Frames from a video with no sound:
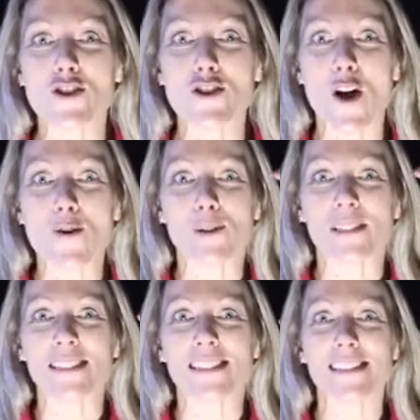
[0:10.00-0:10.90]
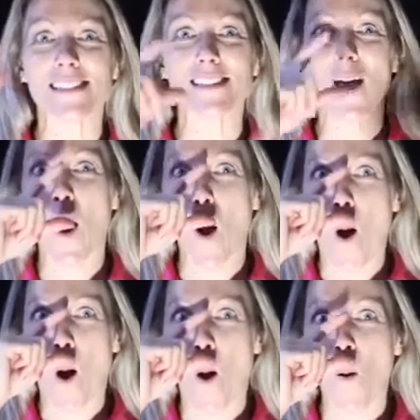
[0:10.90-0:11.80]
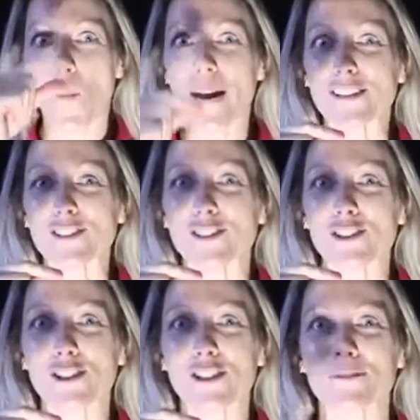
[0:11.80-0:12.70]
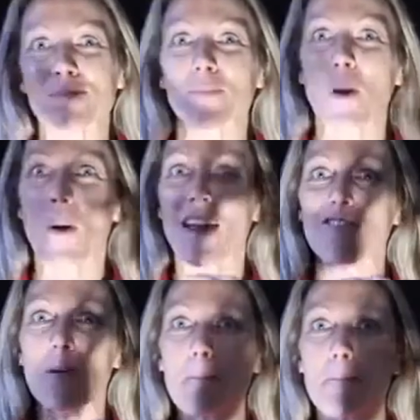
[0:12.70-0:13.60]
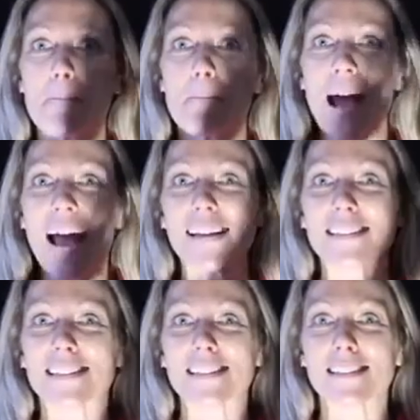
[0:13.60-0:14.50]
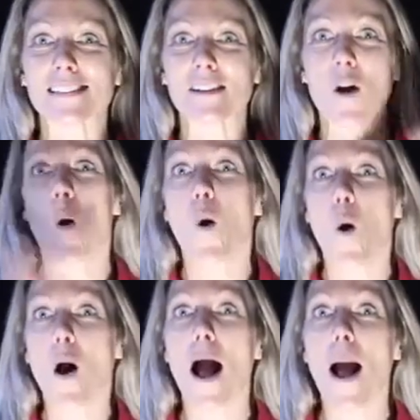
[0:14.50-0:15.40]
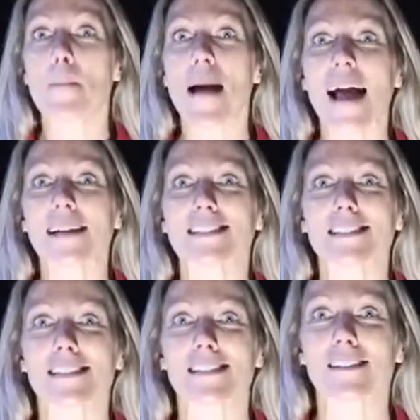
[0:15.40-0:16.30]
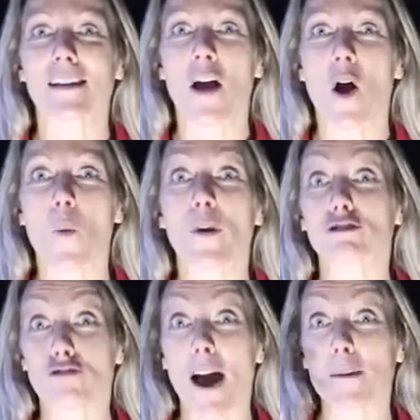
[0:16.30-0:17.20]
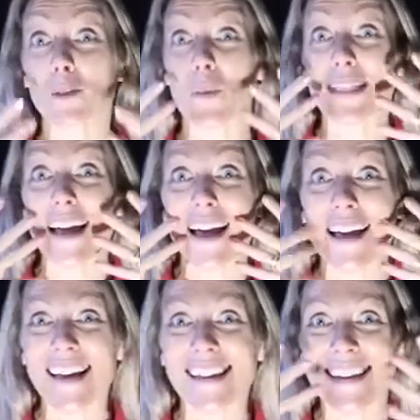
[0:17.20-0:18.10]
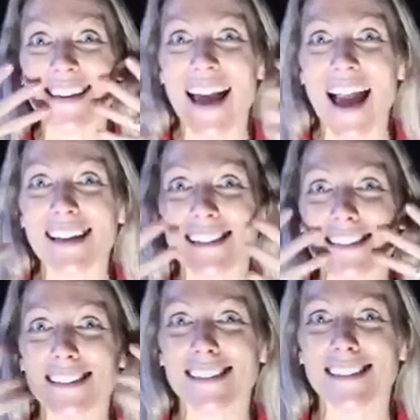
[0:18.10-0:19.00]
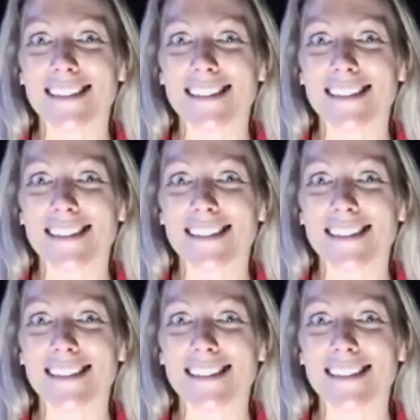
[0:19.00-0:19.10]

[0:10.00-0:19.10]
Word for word: ghosts, witch, bat, or a bat, which rhymes with a cat.